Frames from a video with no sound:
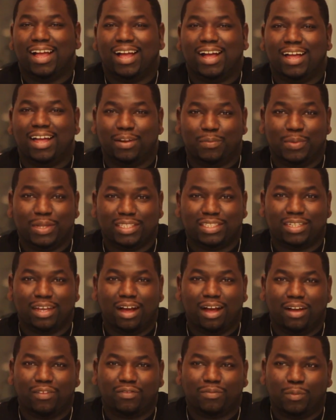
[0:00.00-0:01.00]
It'd be
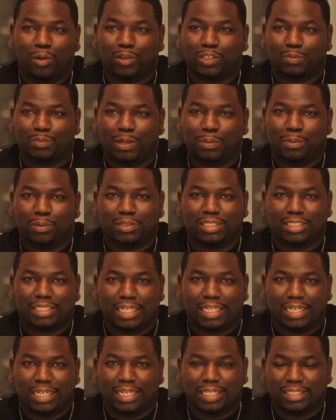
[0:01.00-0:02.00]
tough. Most people have
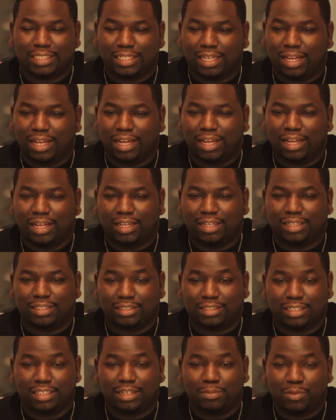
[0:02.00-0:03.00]
seen it,
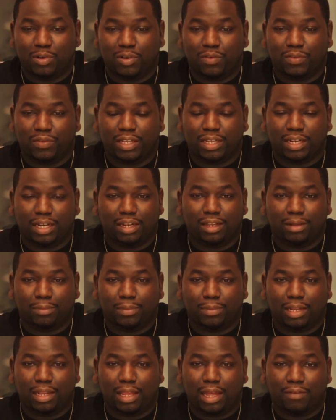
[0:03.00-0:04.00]
seen the movie, and
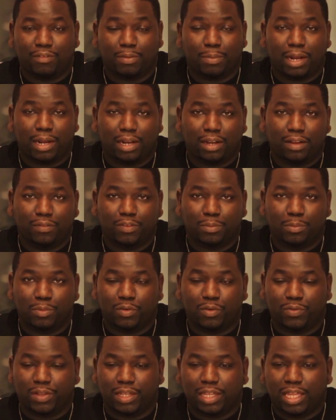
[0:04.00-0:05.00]
everybody loved the
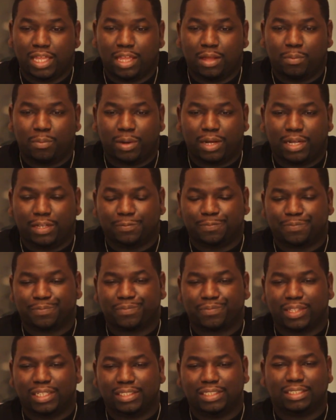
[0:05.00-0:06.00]
movie.
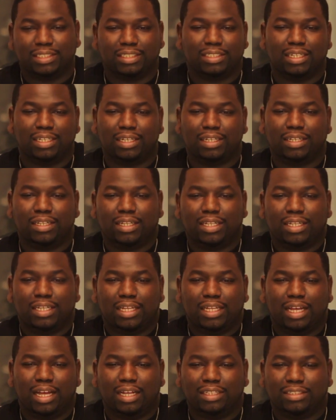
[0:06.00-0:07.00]
But this is
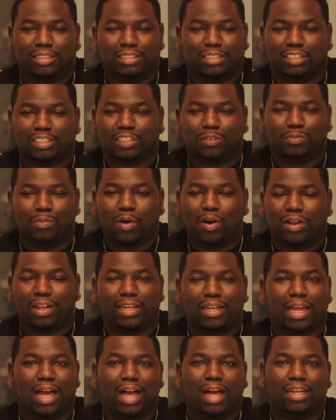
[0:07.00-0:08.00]
just a small
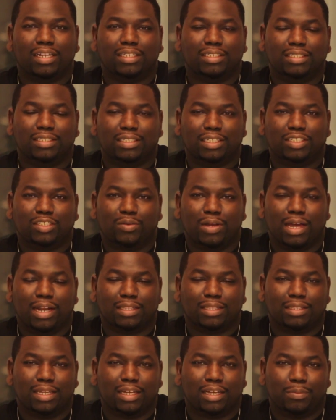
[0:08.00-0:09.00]
analogy that you got
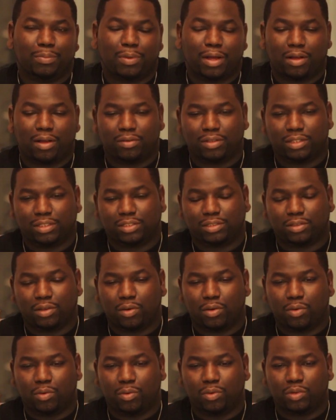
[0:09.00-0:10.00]
to think about.
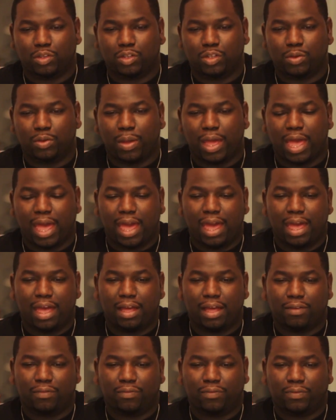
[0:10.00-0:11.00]
So you
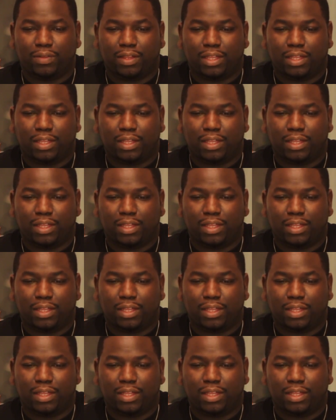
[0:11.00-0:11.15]
have